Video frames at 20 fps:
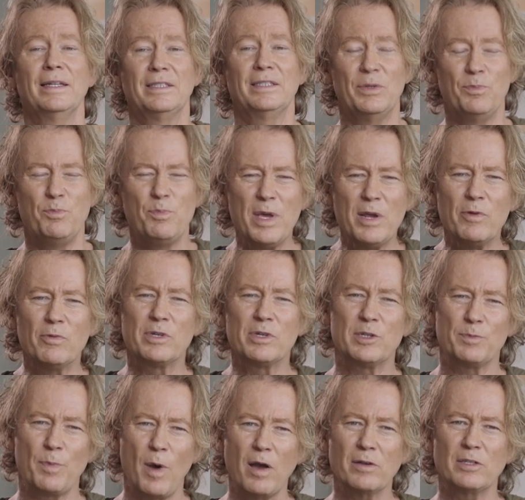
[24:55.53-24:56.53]
to be
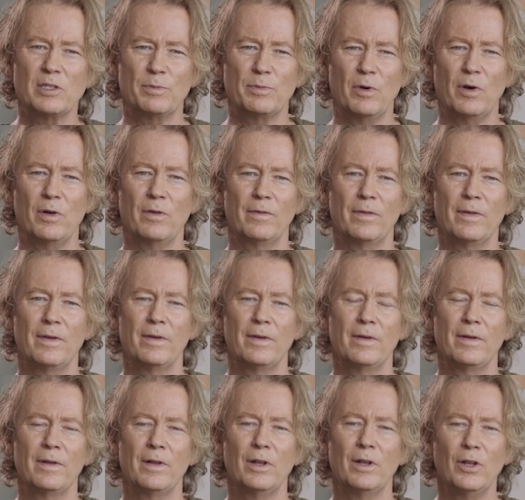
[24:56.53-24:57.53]
responsible.
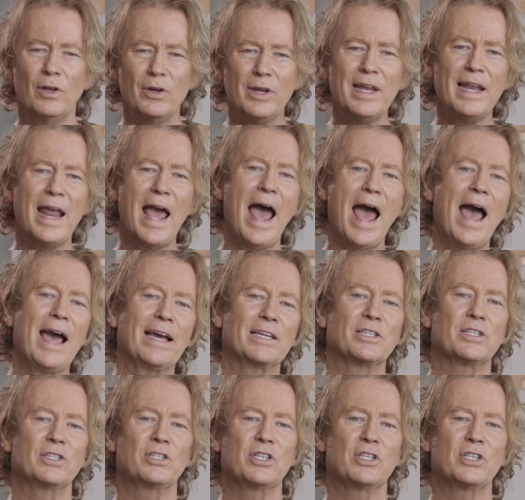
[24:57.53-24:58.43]
Look at Acts